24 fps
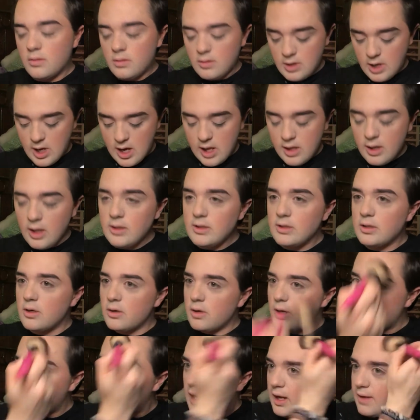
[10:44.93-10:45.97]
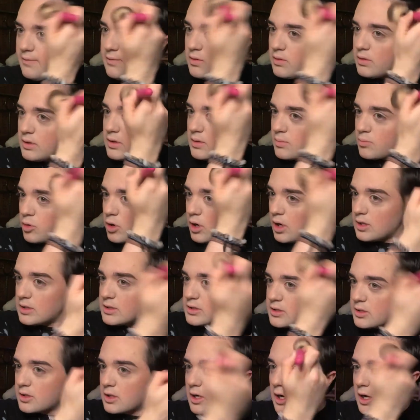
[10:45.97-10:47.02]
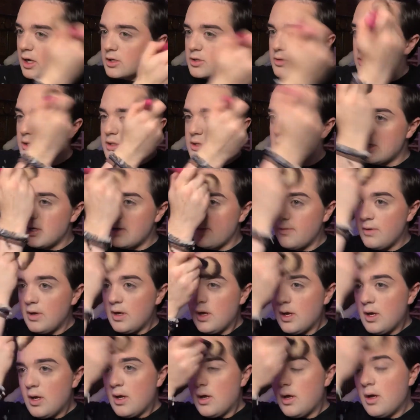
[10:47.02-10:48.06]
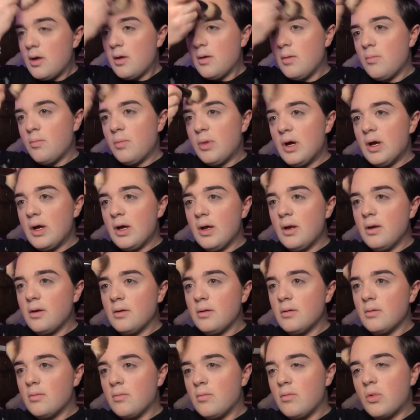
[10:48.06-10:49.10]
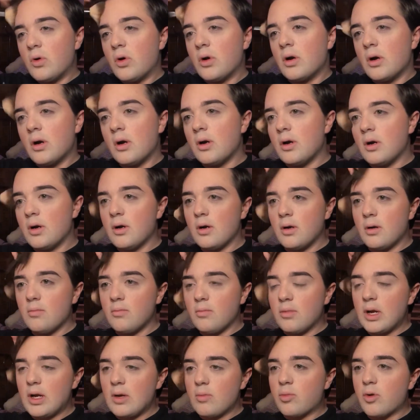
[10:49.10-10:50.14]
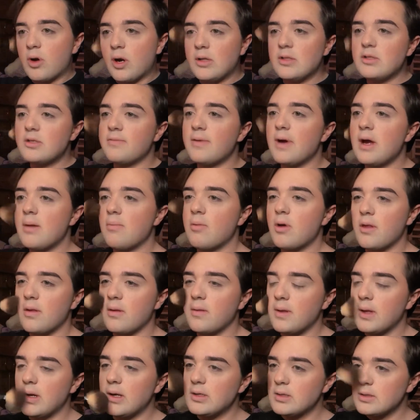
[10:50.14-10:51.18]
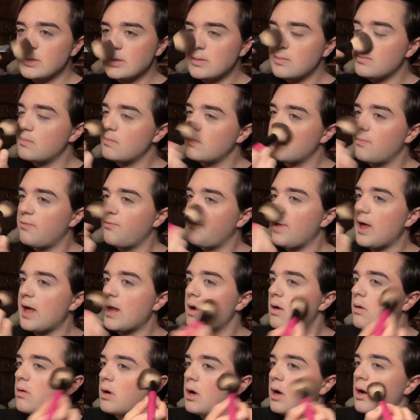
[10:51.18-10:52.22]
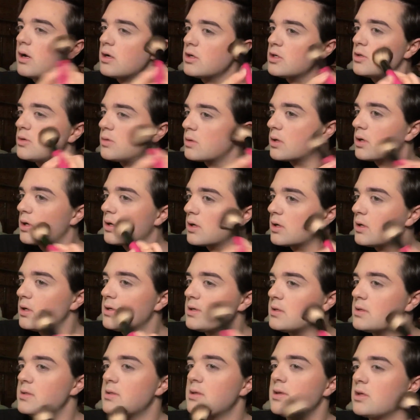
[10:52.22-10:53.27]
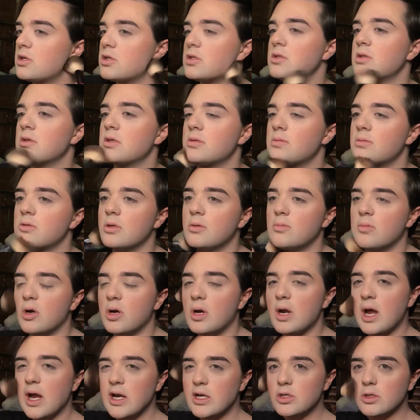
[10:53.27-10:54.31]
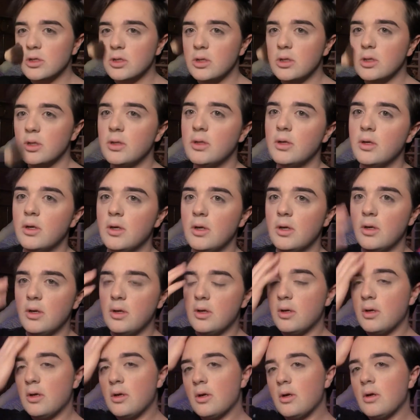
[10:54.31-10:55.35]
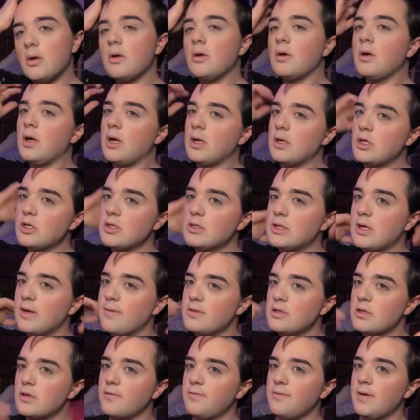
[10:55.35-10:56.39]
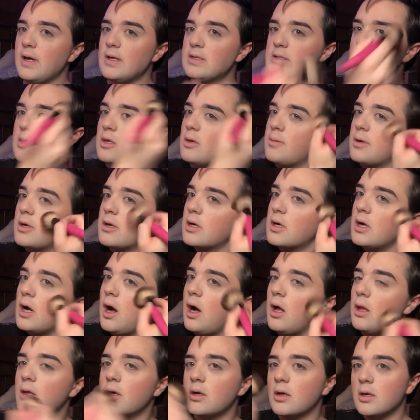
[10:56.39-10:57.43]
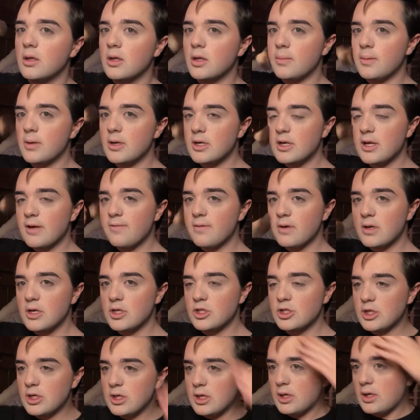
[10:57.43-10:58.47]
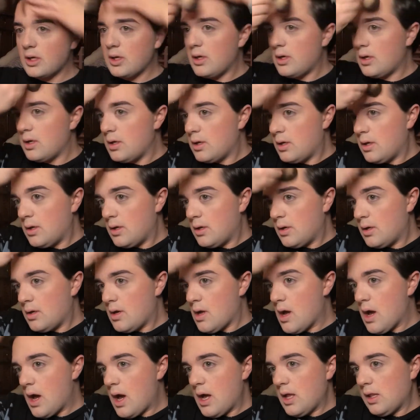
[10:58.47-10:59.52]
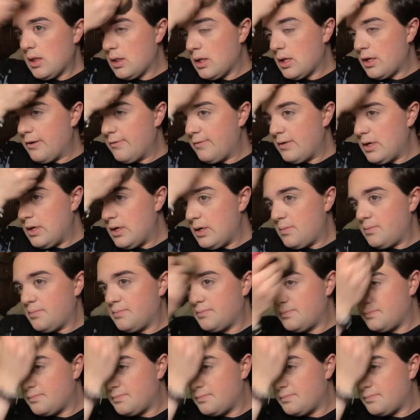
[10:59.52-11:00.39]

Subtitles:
Yeah, I like to go kind of heavy with the bronzer contour stuff, but more like a bronzer vibe rather than like a flat out contour, because it just looks a little more natural and just gives your face a little bit of color, a little bit of definition. I love it.